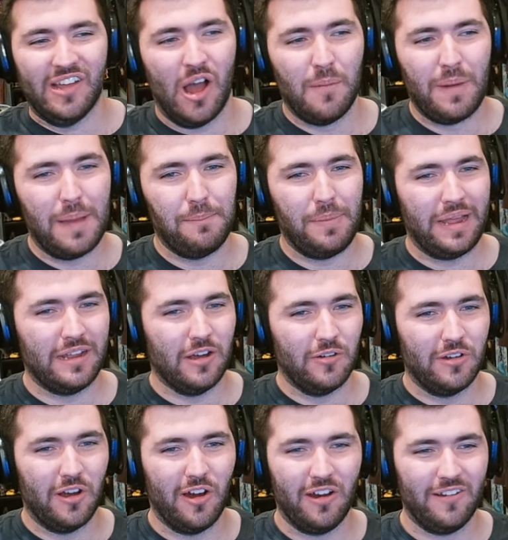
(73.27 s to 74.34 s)
on my bingo
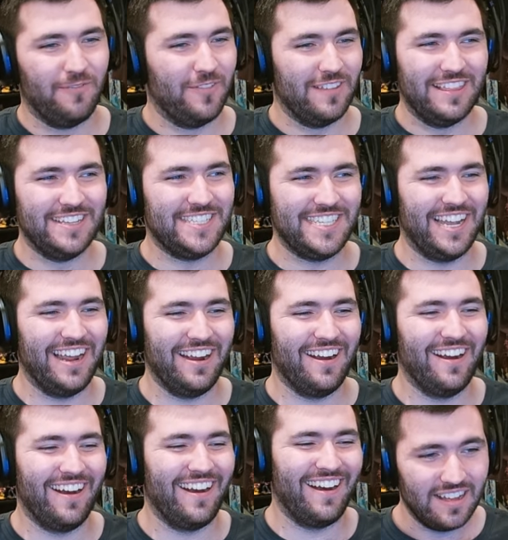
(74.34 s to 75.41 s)
card for this
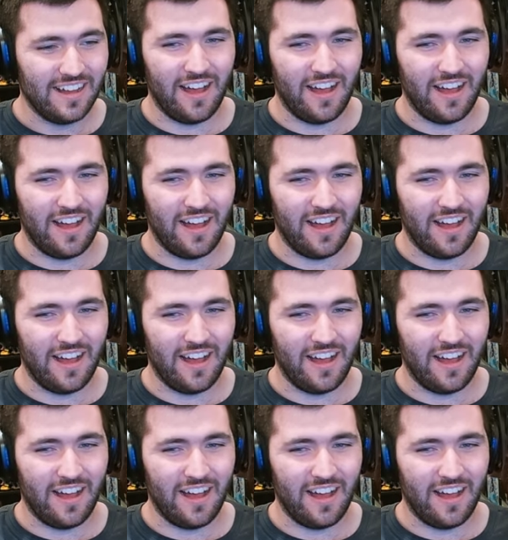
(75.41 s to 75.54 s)
year.